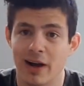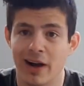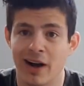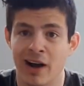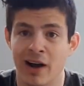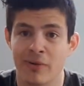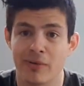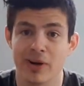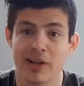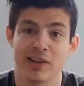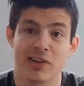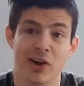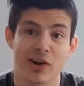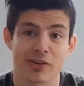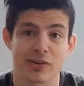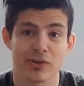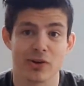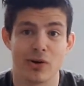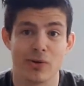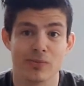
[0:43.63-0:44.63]
Uh, I already
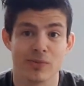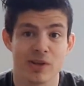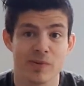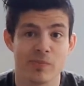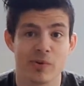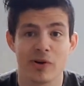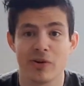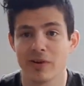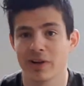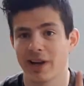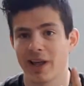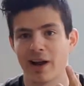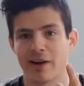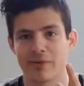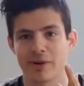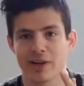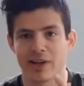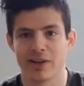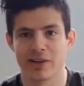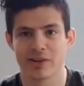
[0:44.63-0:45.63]
talked to Home Depot and they
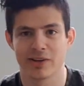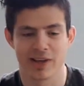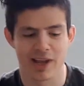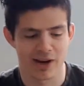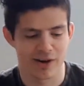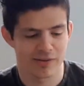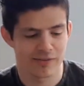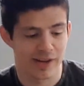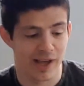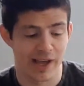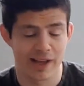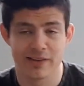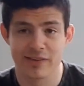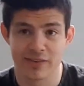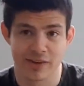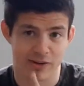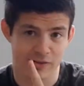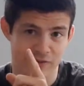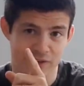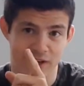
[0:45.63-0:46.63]
already took care of that.
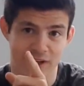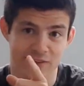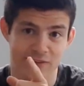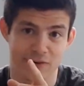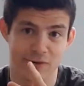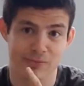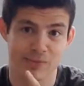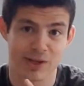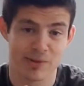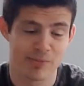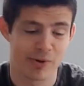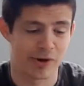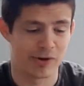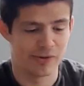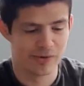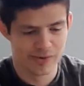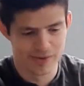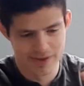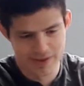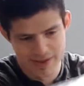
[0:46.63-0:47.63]
So thanks Home
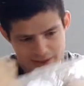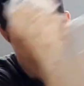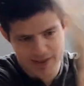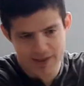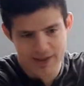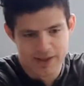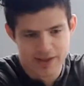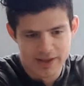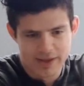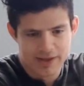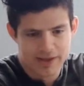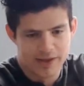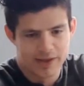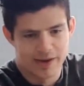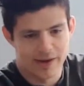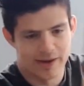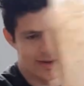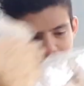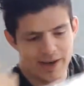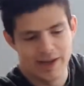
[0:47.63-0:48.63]
Depot.
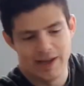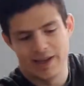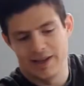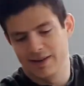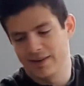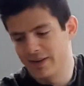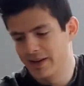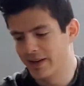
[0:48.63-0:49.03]
All right.